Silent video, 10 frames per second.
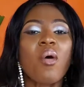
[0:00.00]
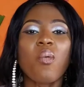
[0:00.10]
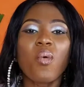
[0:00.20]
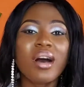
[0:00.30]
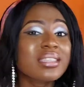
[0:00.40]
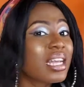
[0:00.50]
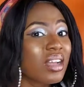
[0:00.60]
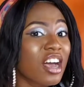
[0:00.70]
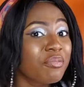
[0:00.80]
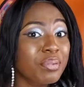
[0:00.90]
Once I
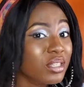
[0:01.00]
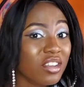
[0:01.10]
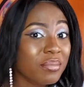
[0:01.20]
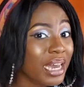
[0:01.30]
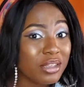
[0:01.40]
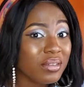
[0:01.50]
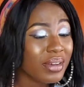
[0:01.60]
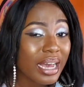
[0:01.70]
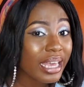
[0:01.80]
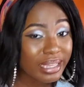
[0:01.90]
don't have peace of mind
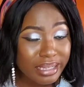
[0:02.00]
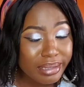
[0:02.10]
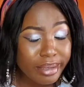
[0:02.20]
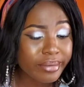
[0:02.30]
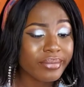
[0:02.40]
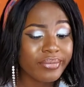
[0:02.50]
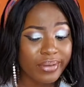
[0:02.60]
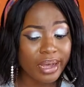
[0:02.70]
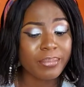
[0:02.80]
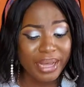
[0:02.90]
over anything,
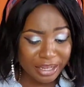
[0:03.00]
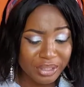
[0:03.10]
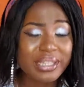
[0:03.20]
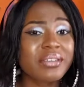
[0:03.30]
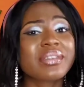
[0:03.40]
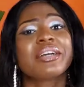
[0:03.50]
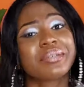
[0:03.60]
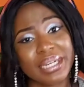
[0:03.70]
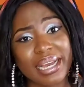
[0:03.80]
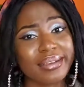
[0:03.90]
fam, I just leave it and
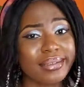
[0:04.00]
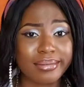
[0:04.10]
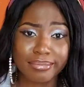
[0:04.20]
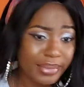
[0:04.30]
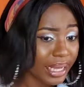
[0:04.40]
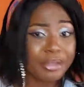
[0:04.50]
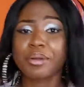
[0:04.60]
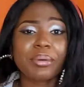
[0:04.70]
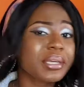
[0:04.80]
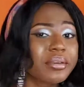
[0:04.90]
relax. I cannot
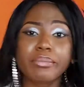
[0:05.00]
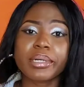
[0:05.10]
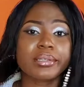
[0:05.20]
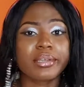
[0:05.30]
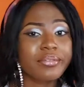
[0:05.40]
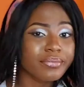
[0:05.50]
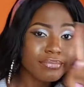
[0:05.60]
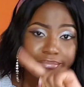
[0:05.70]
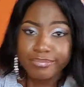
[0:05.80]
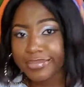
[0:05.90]
come and kill myself.
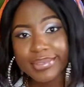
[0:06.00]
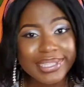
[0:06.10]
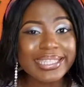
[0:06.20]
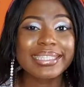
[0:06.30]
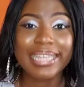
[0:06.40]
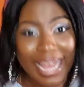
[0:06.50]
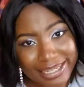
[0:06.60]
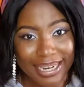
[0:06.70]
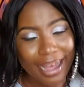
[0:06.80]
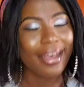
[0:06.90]
Nada.